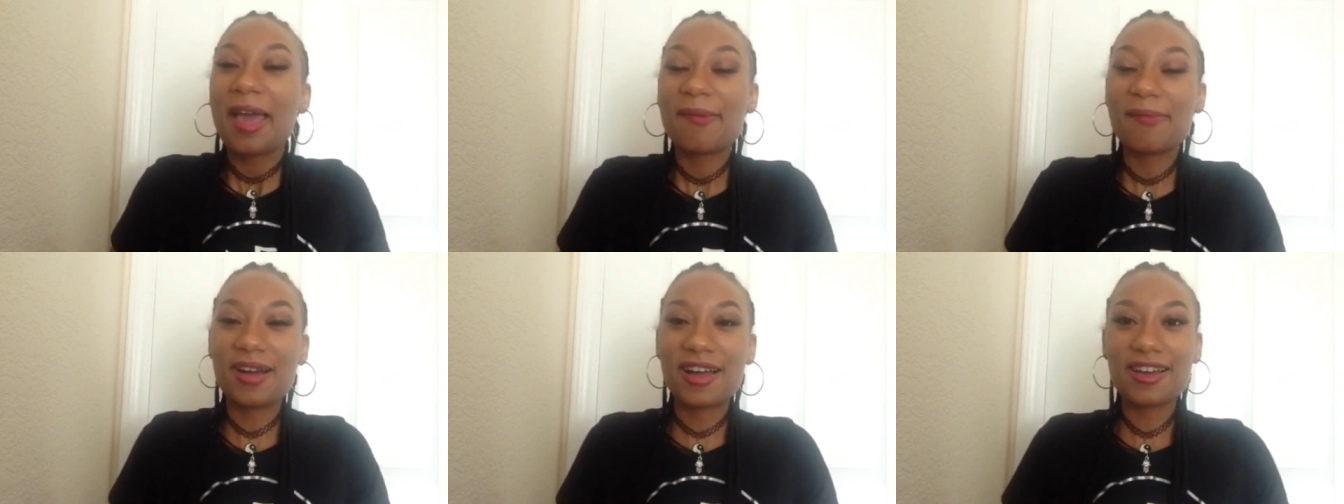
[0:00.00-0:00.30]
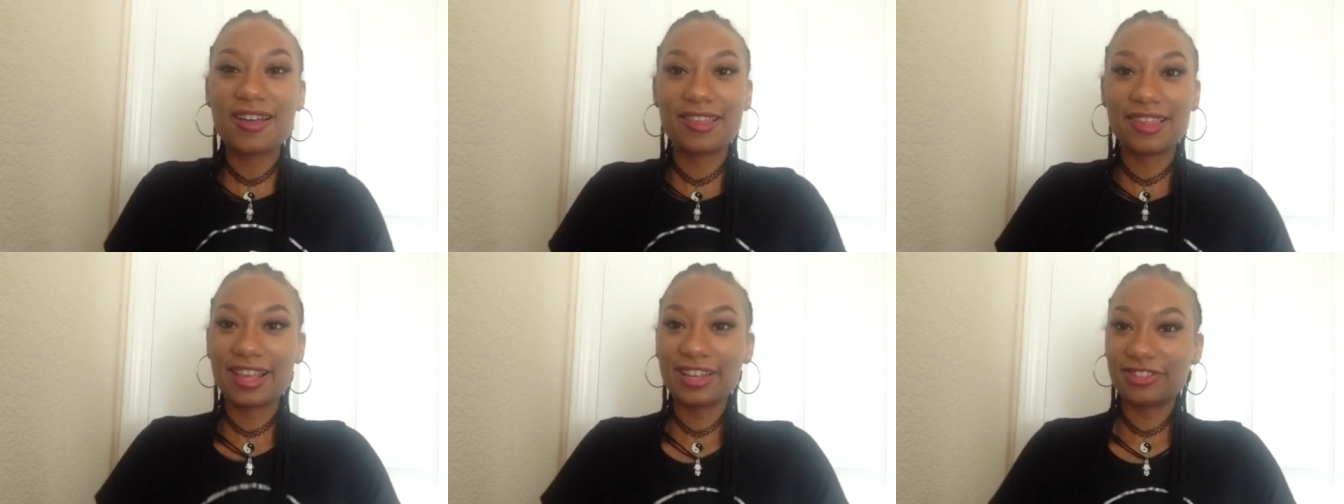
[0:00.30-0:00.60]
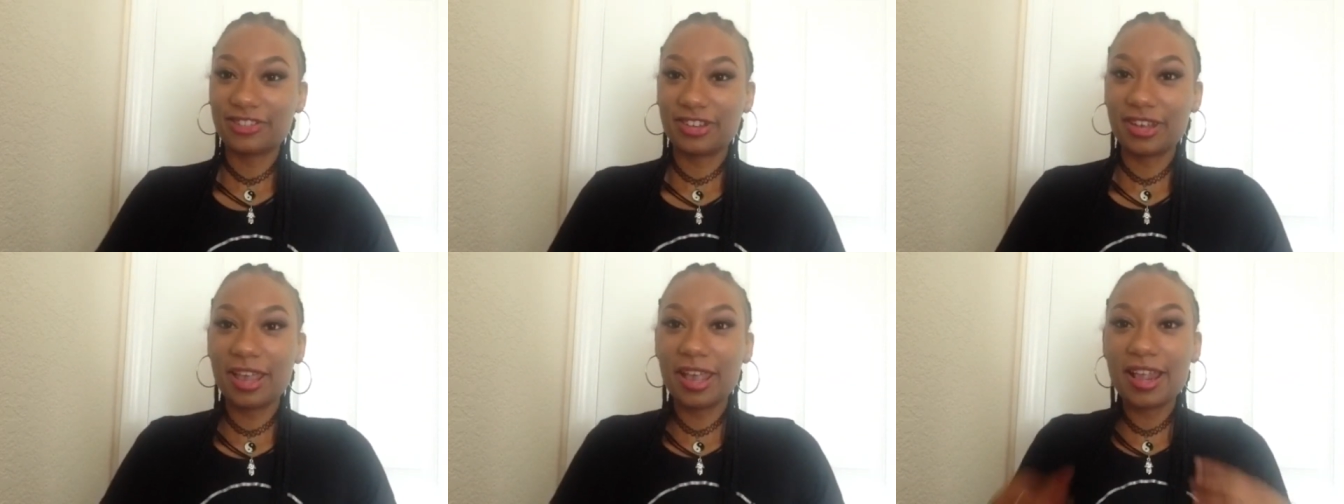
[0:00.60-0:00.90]
in my
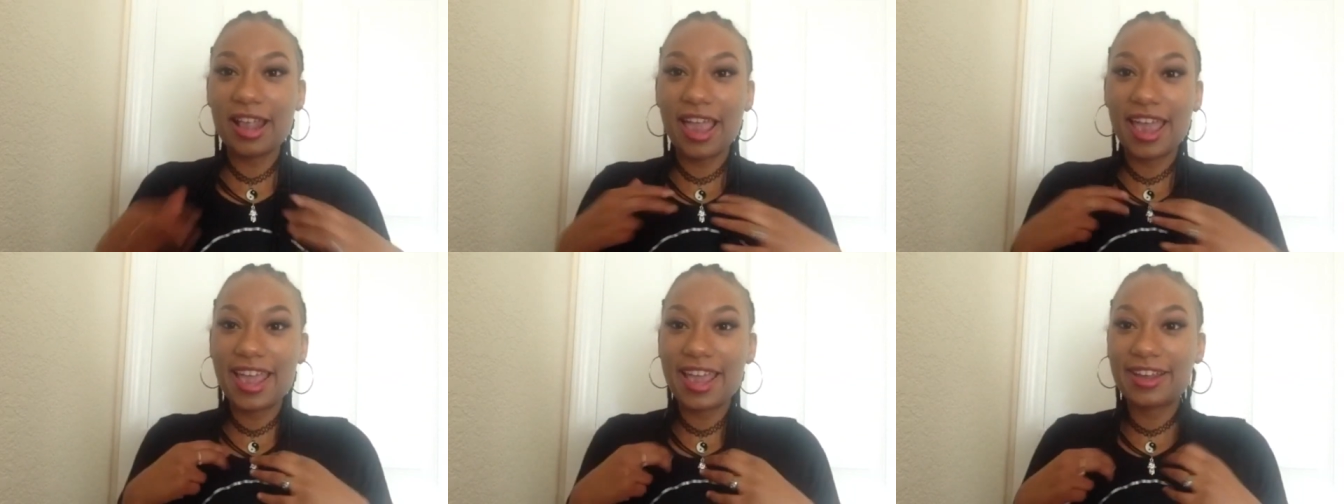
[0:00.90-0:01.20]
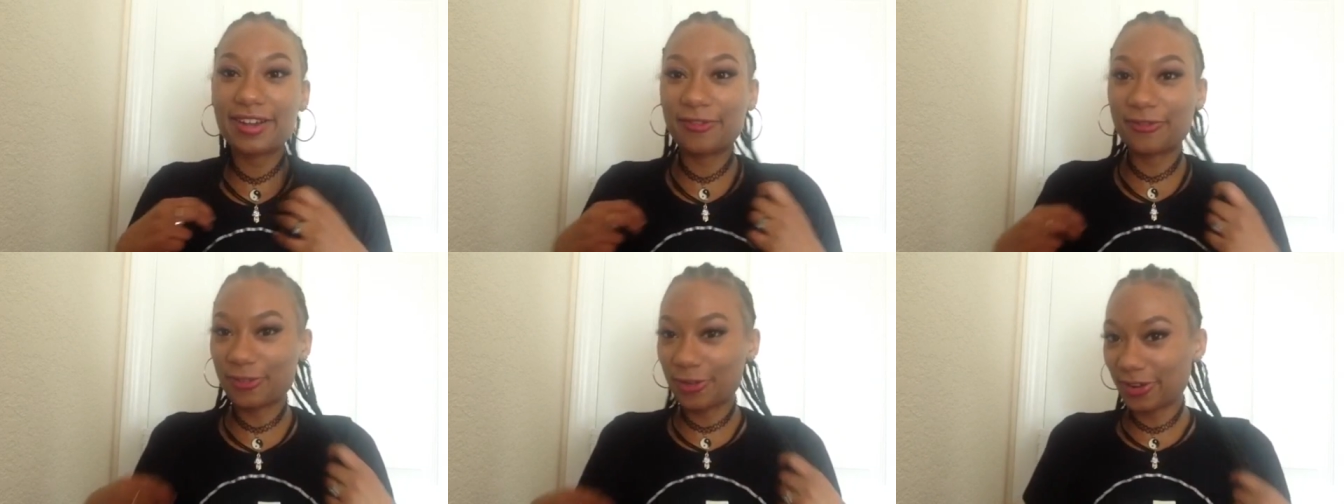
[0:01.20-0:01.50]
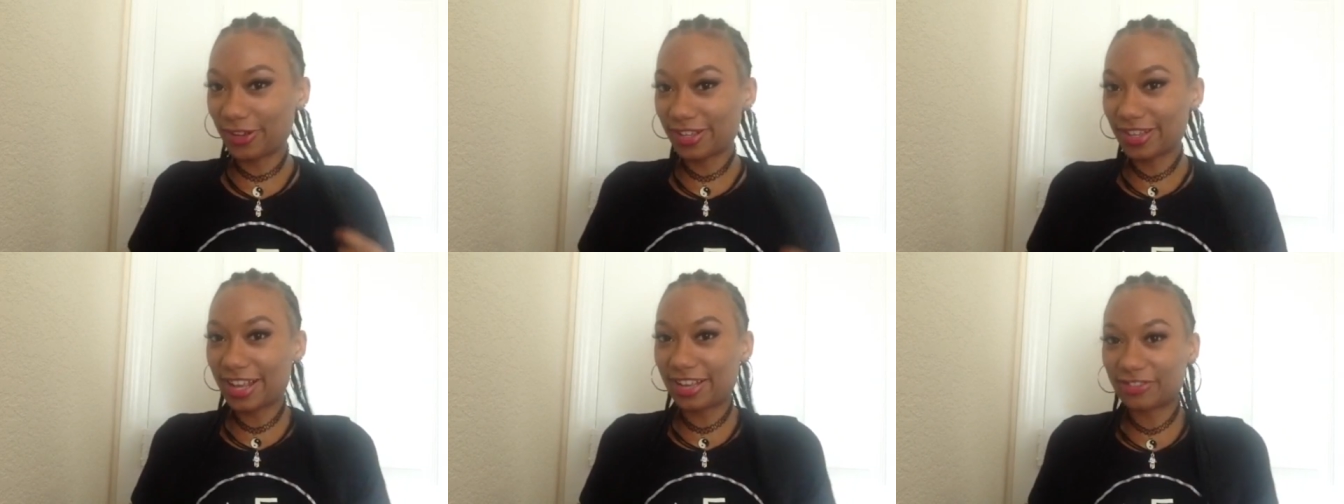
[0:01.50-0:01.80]
collection, and of
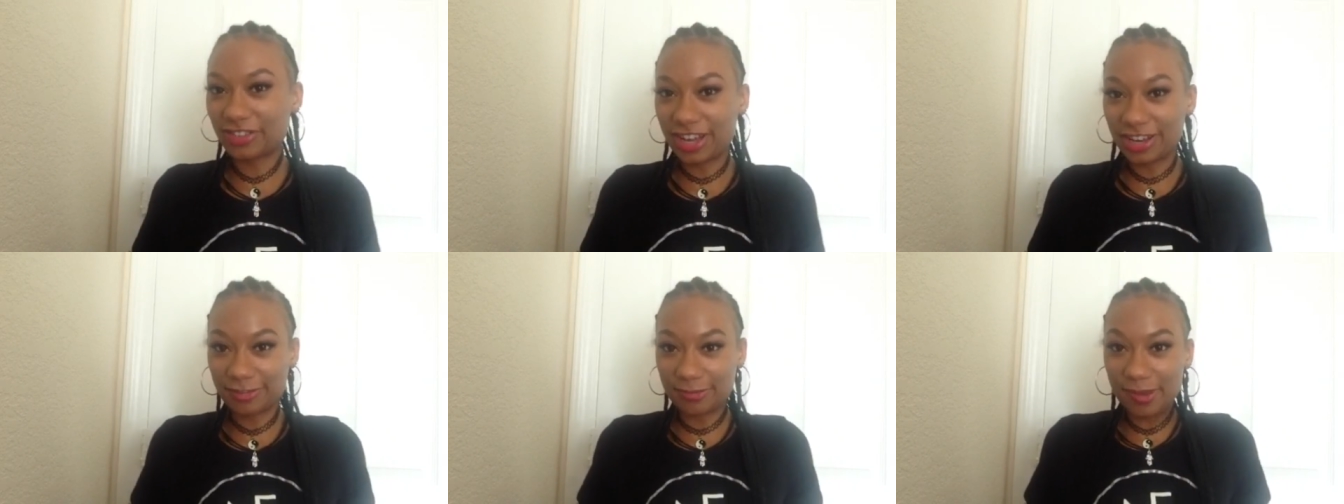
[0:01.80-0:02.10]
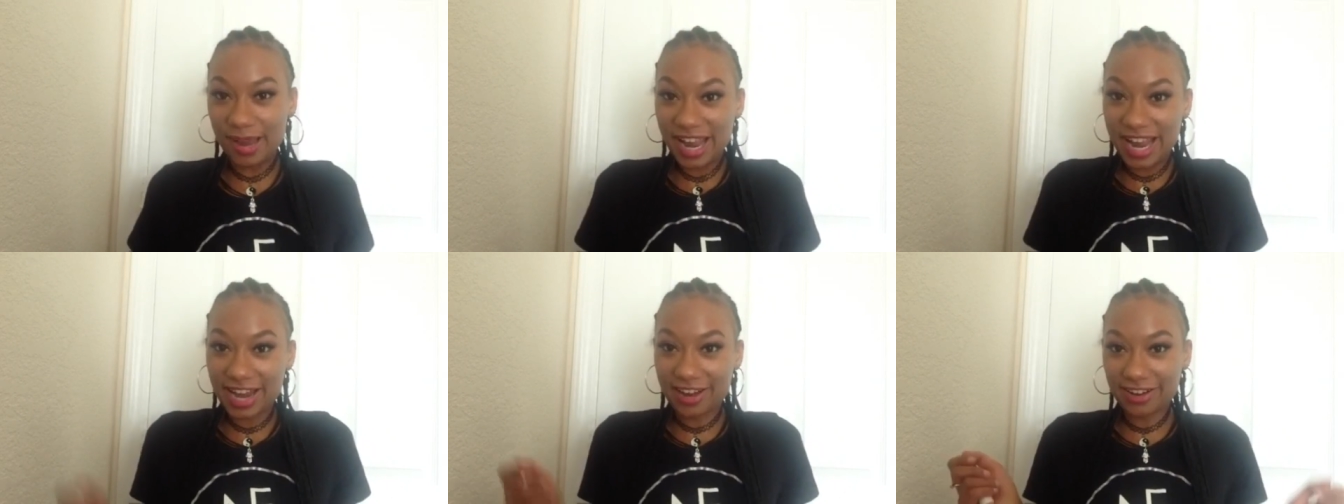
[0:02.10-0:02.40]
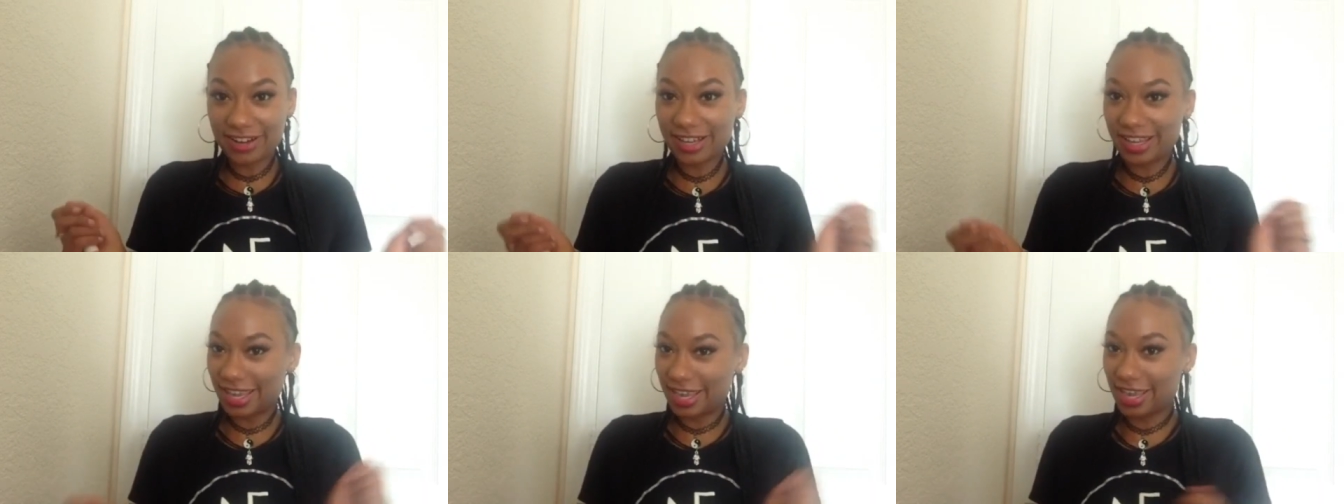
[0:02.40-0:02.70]
course I changed my
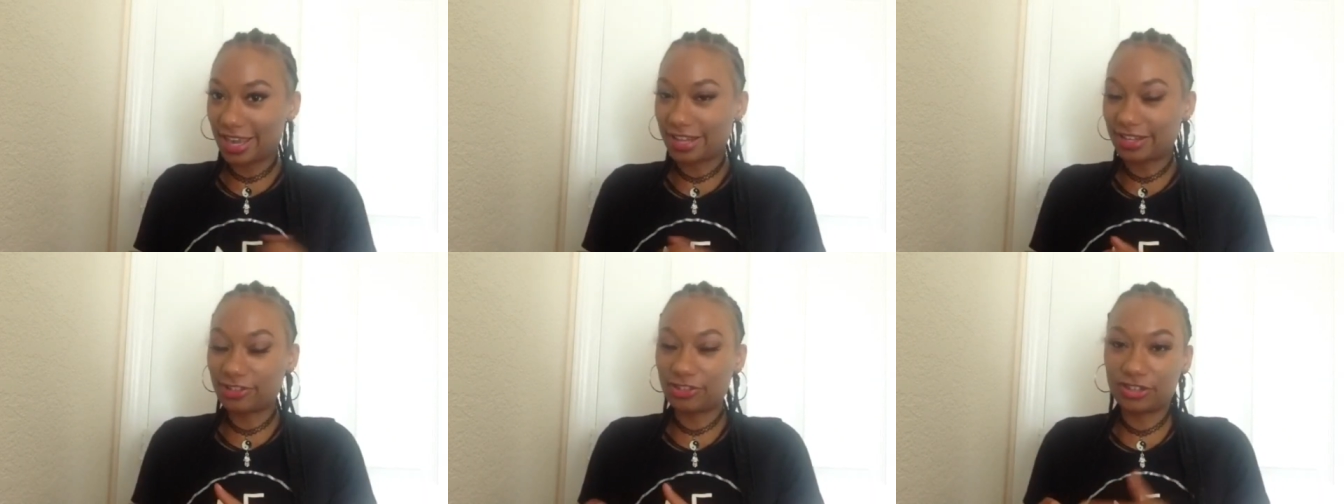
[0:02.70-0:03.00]
hair again.